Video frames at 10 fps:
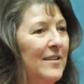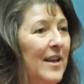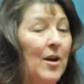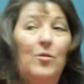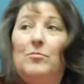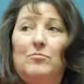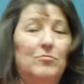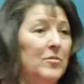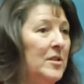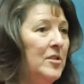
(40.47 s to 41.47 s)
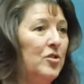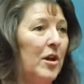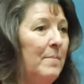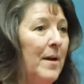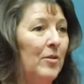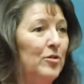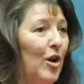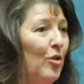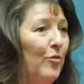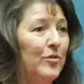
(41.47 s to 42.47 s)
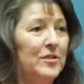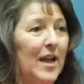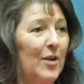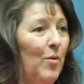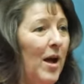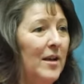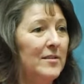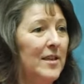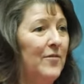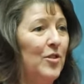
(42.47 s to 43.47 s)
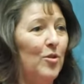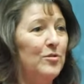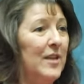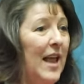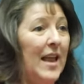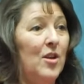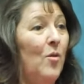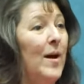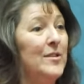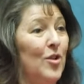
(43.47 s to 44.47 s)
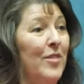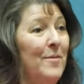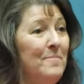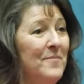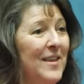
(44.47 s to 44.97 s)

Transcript: Now, this is going to melt all over sidewalks, even those that have no ice on them.